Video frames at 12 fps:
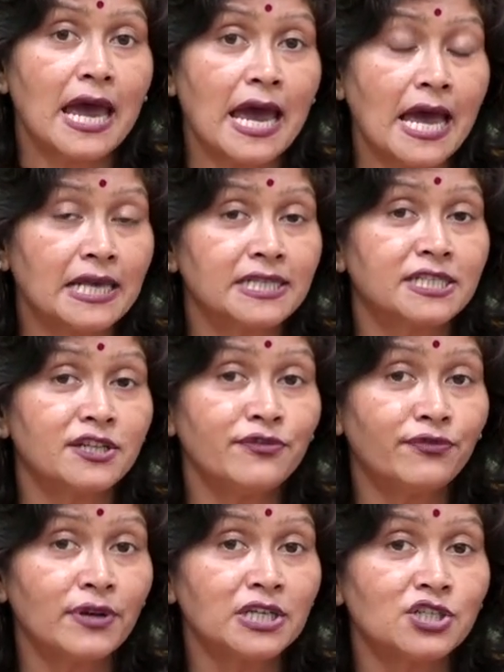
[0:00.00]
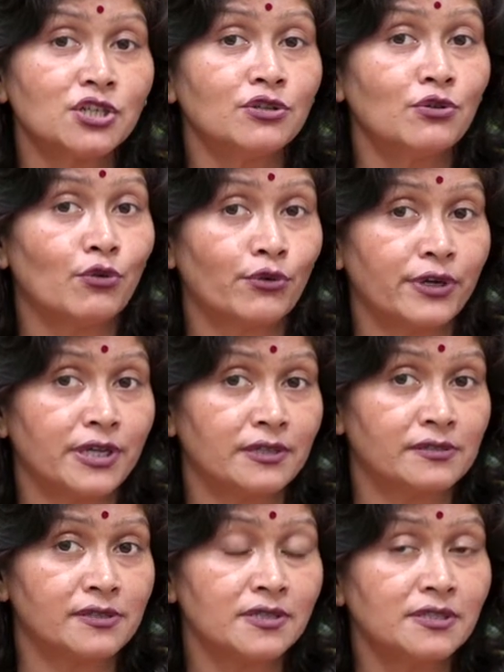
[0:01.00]
as deflation
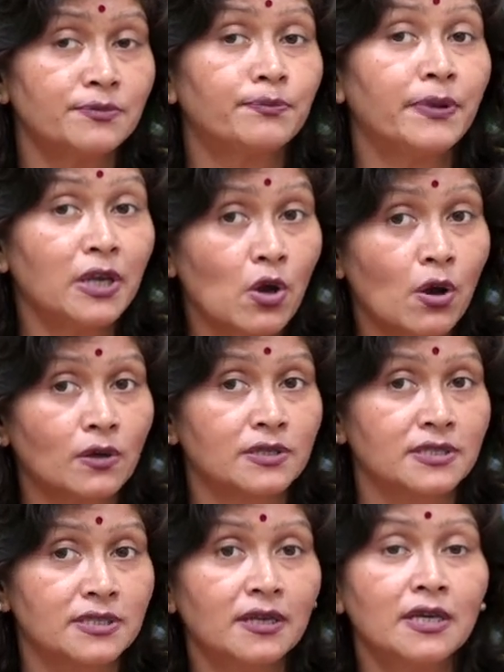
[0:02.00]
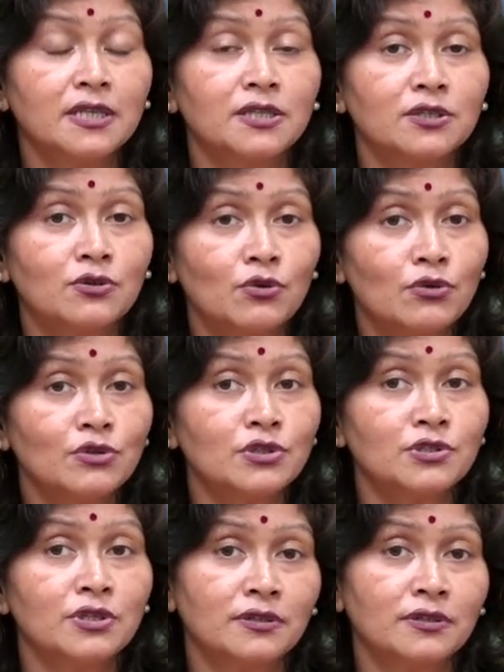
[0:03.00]
oriented because the gold